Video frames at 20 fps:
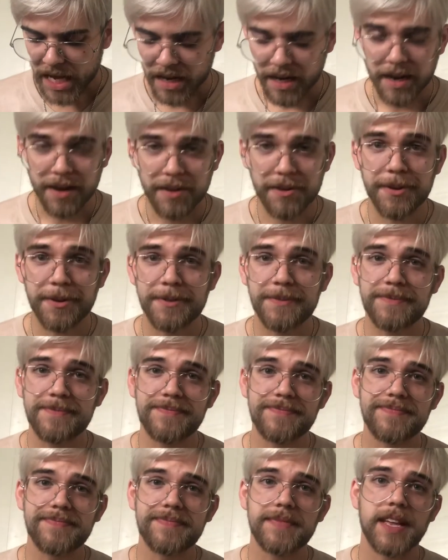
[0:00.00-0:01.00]
I don't know.
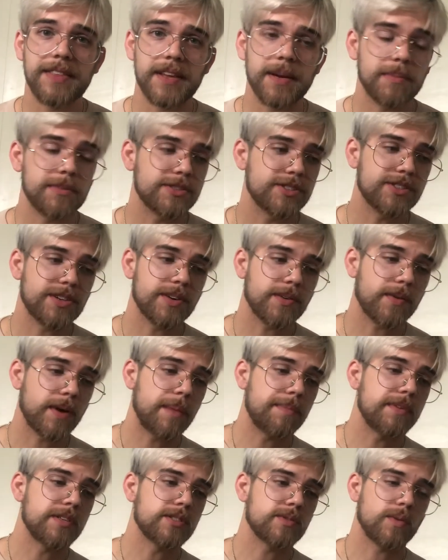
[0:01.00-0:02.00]
I think I'm just going to
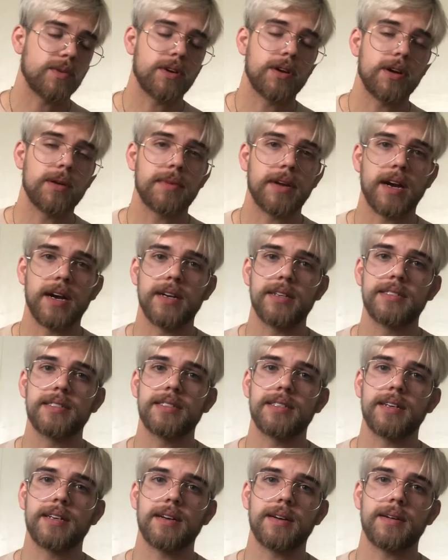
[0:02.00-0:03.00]
wrap this one up,
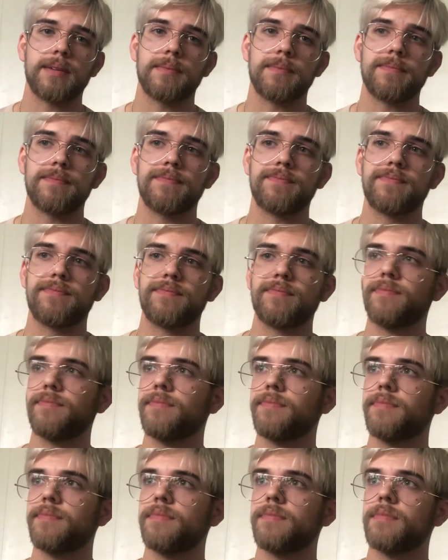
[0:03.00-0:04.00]
guys. I
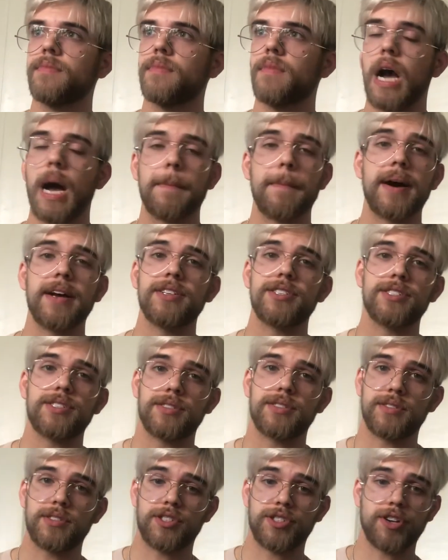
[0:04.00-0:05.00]
might
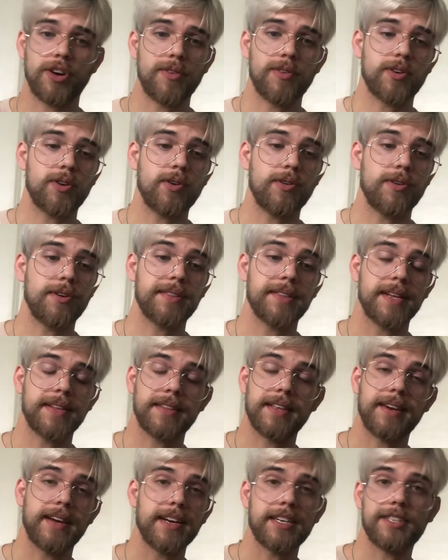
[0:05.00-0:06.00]
just start recording like
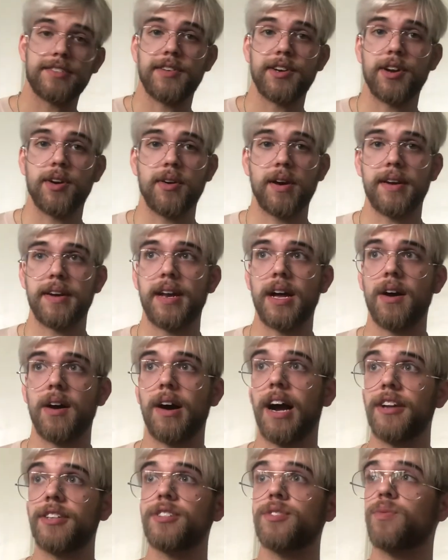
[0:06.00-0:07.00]
the next video right now.
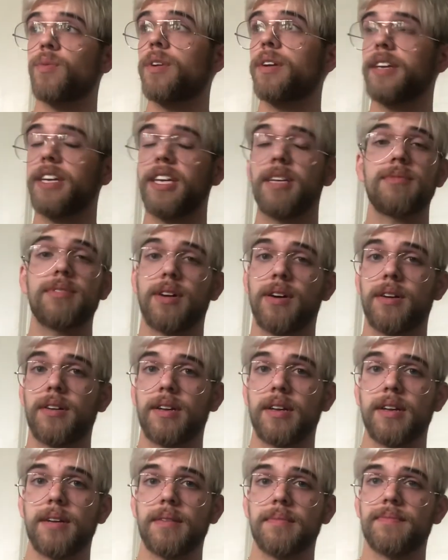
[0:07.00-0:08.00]
I just want to keep
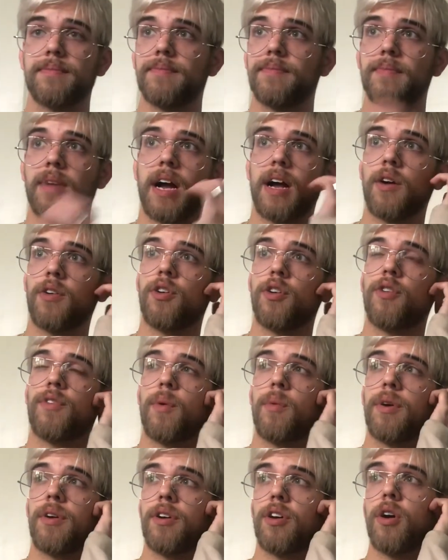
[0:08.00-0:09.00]
talking. I don't know if I
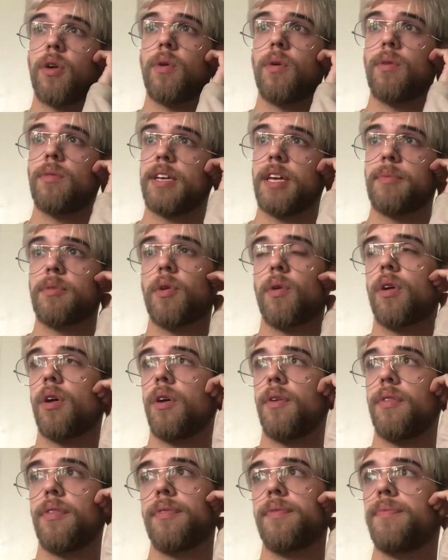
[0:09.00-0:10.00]
want to keep going
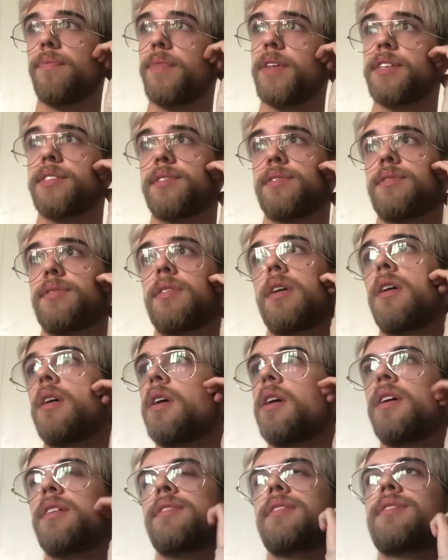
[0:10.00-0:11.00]
on this
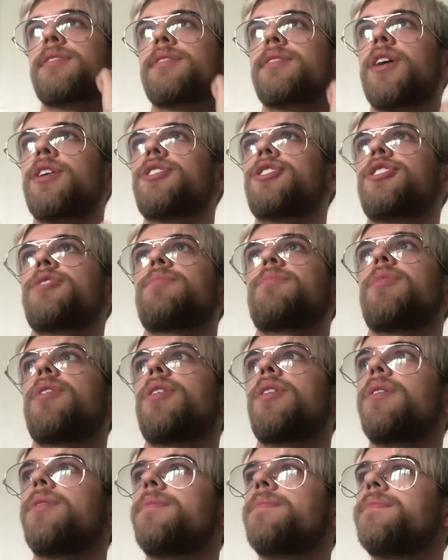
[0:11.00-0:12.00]
discussion,
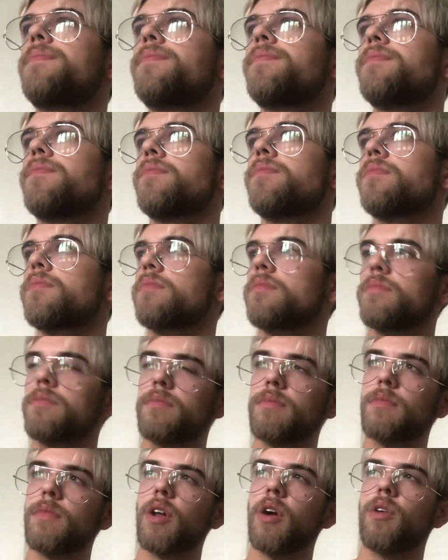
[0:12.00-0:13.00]
but
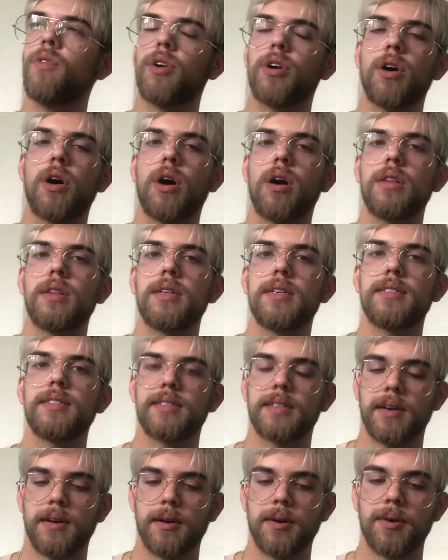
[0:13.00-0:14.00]
regardless,